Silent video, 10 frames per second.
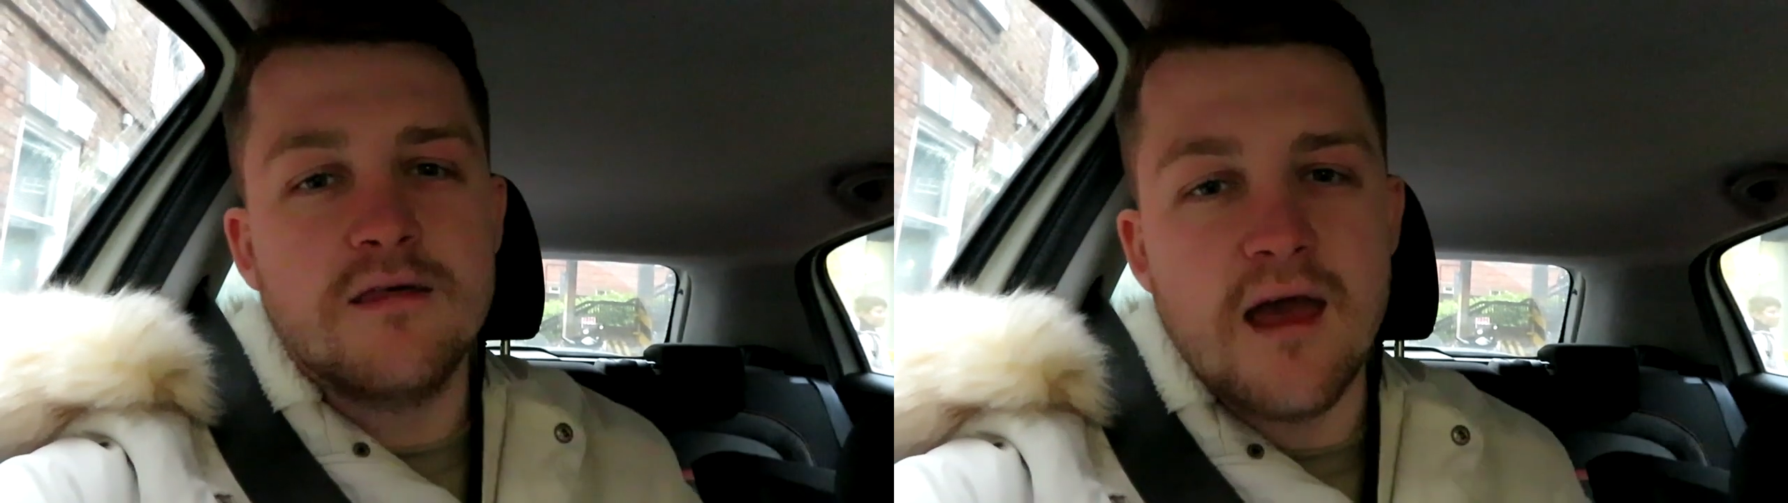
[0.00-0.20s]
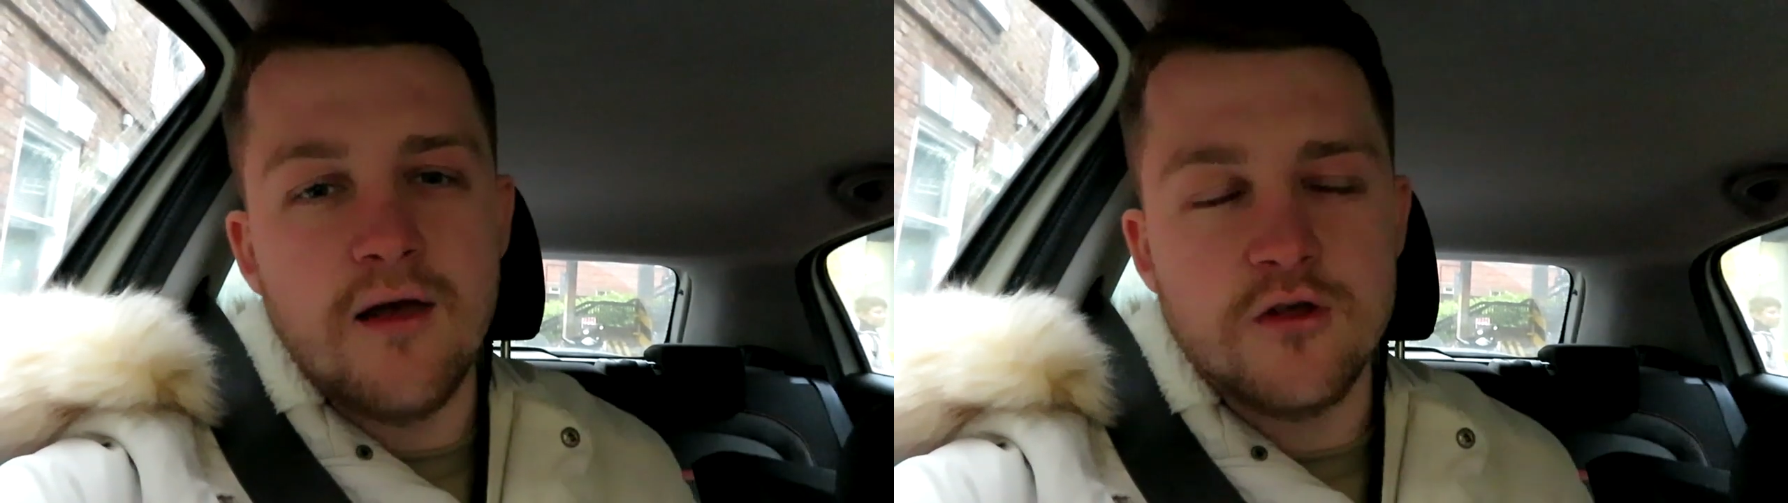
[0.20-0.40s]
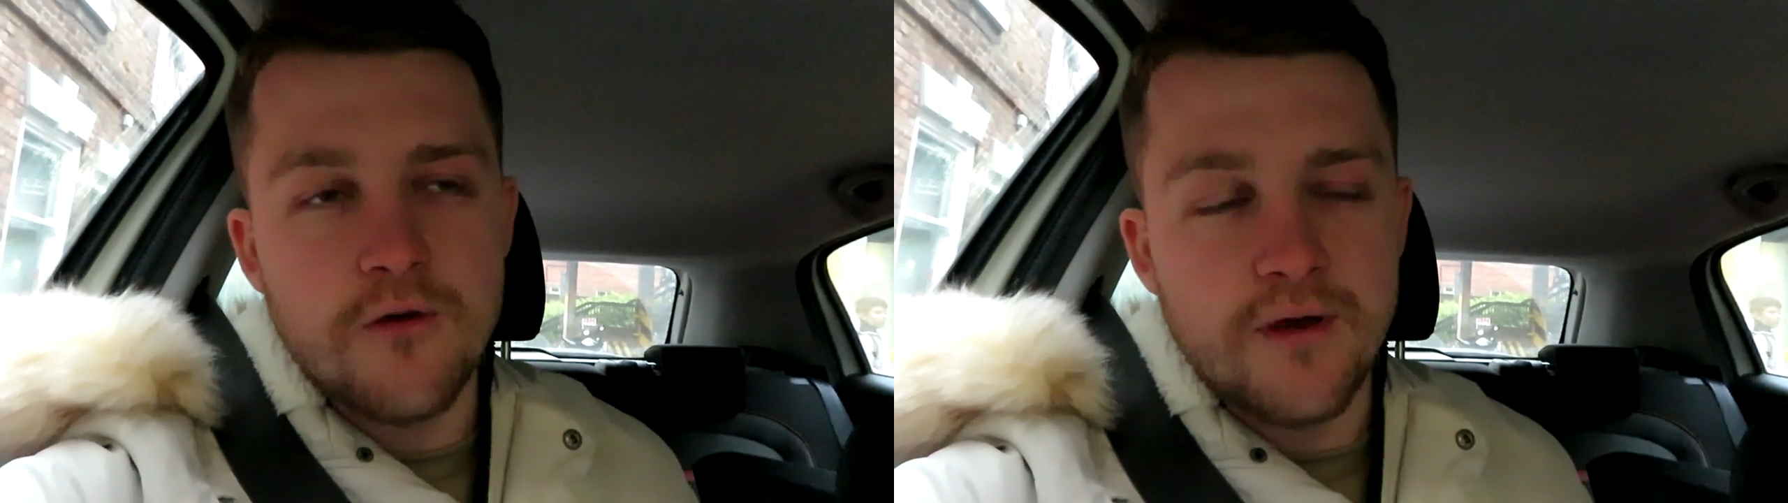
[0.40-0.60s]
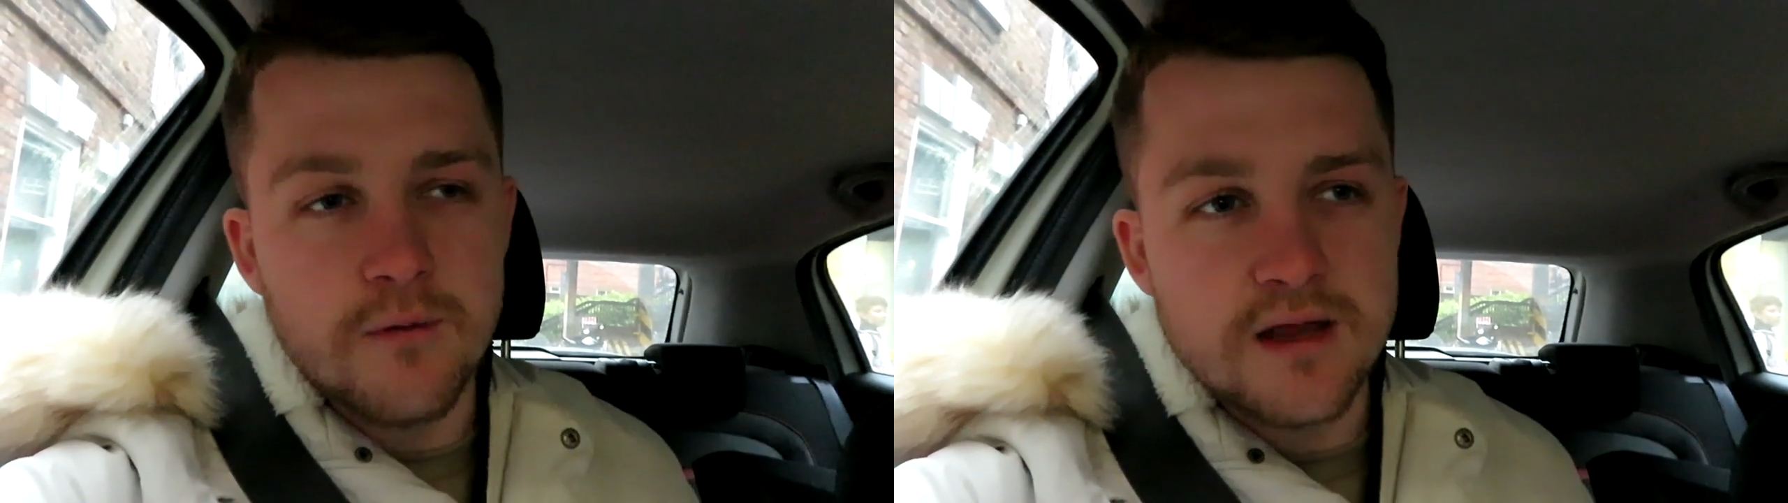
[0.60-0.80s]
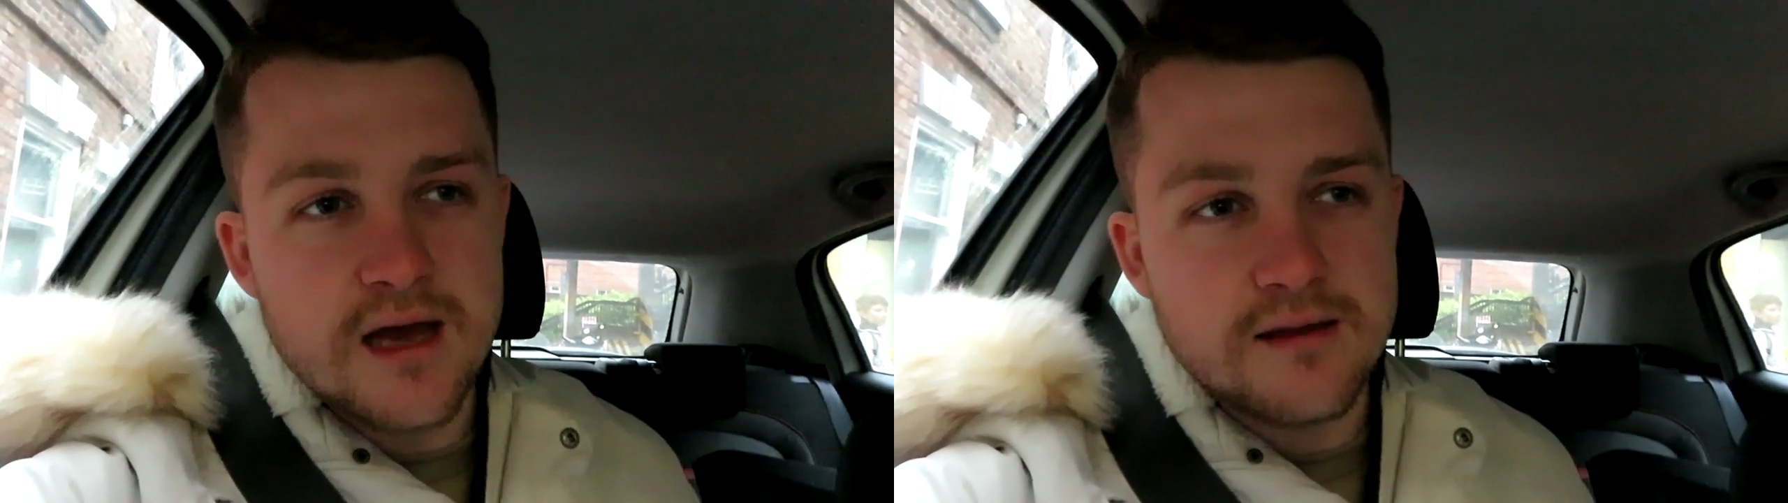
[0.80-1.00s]
sales you think
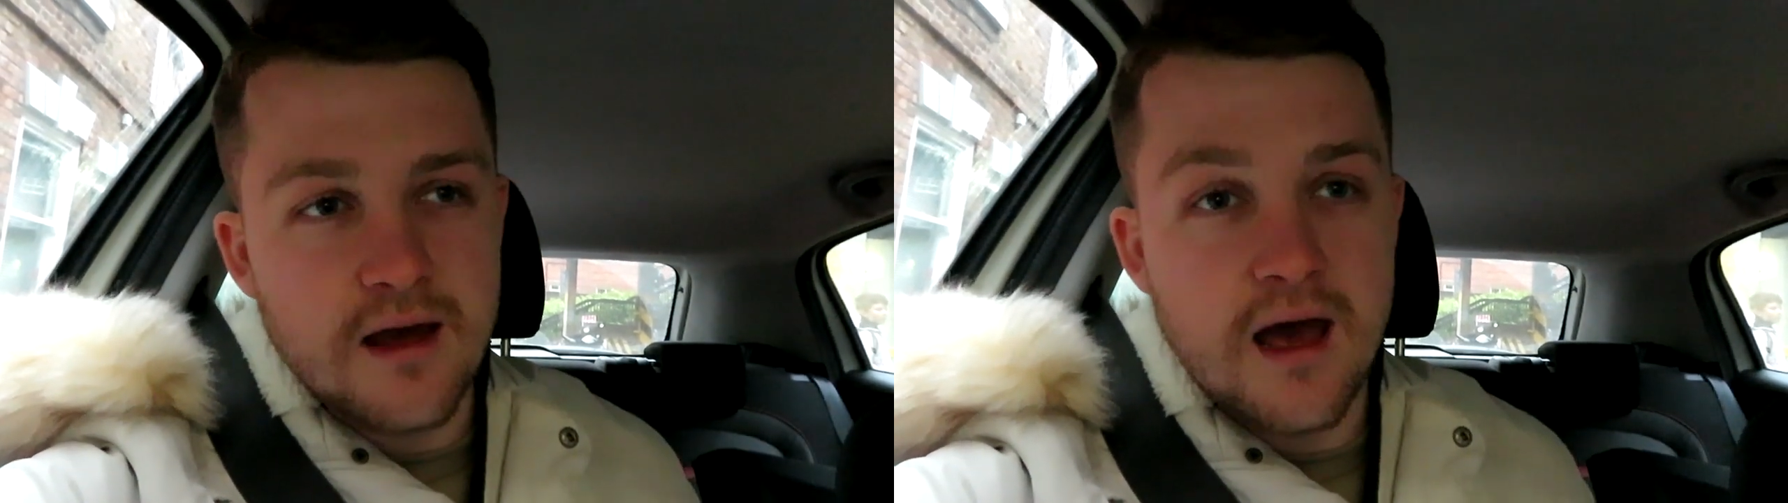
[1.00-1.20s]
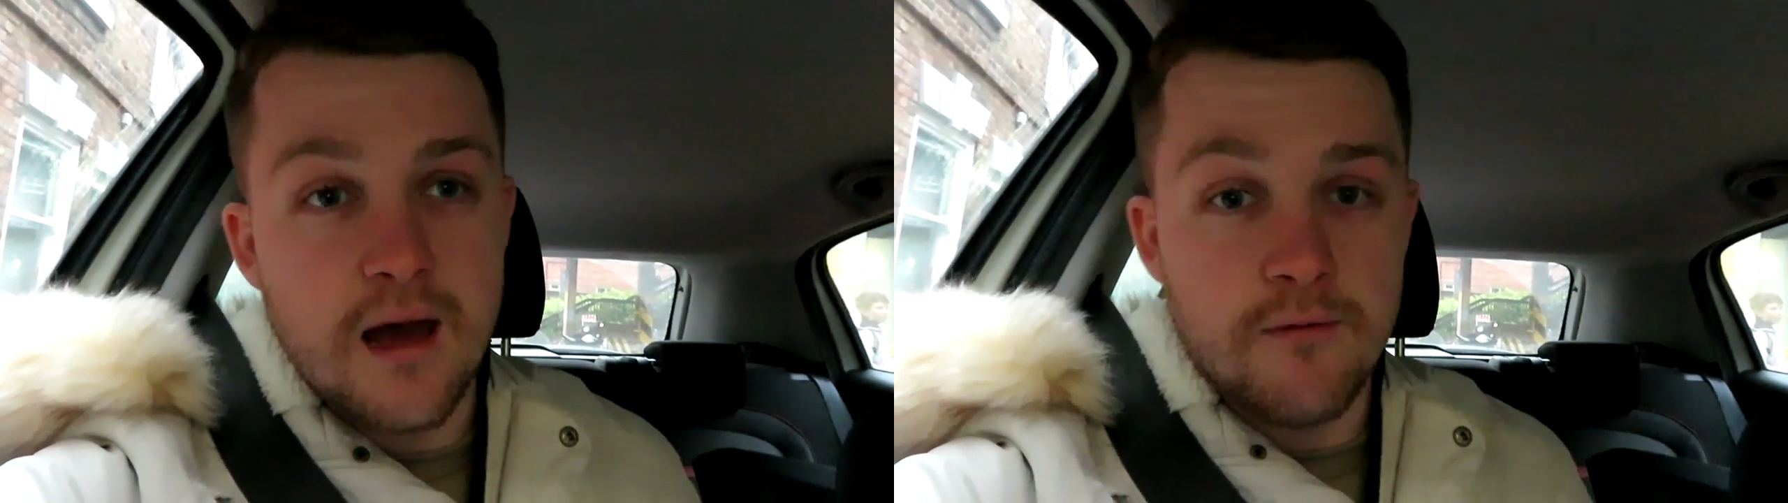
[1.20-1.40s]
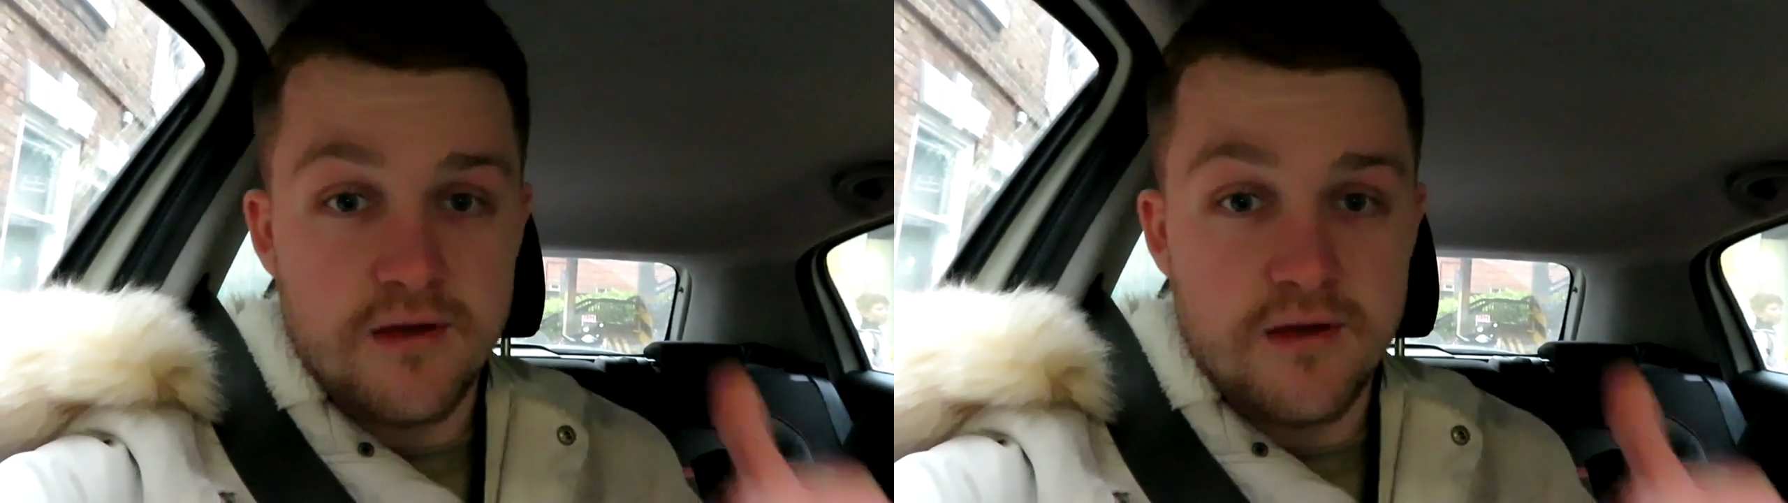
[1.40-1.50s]
we did uh,